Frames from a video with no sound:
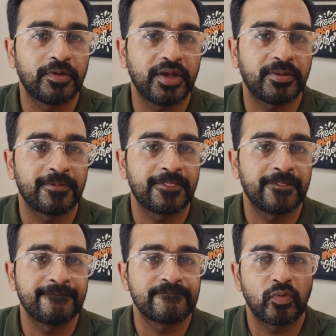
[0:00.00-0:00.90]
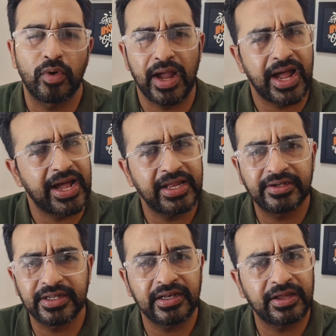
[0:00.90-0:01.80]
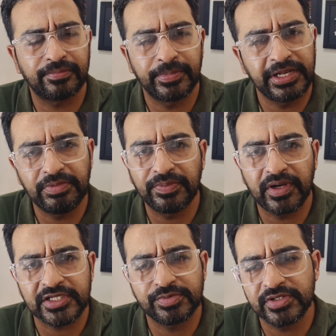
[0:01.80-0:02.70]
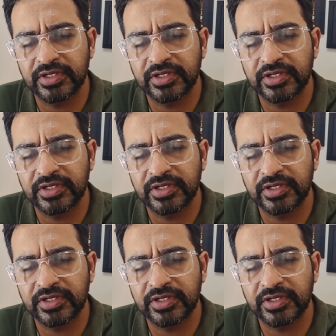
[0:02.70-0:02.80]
Okay. I tell, many people ask me,